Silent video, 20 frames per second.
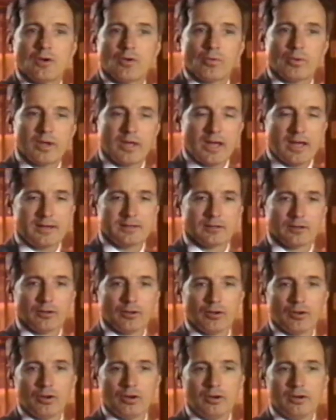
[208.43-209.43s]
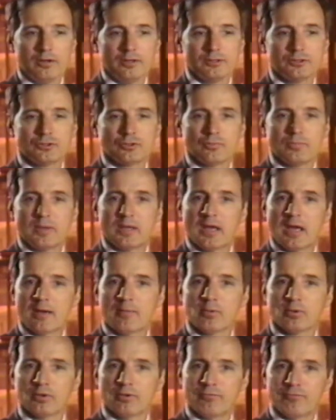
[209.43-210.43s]
We had to learn to be
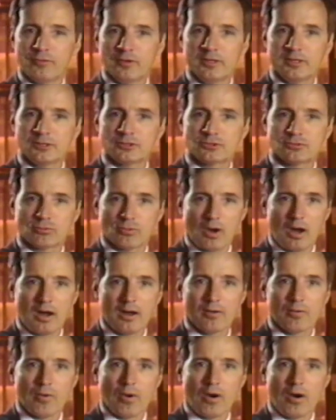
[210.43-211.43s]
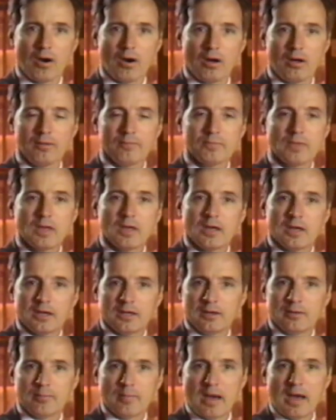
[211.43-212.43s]
able to finish drywall
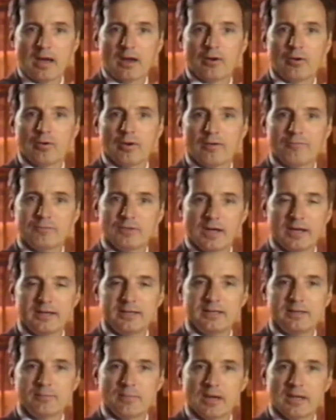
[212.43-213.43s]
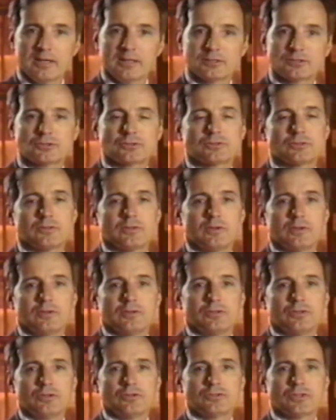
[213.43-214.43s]
in a matter of 90 minutes
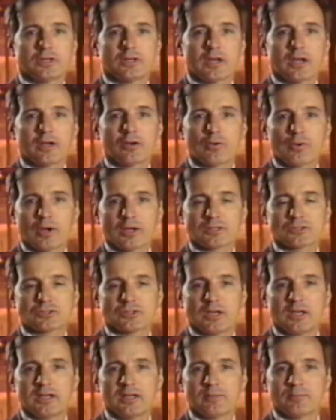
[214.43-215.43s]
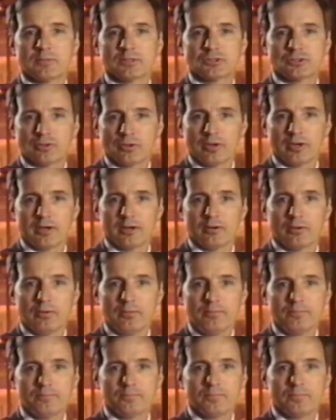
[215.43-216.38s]
using a quick setting material.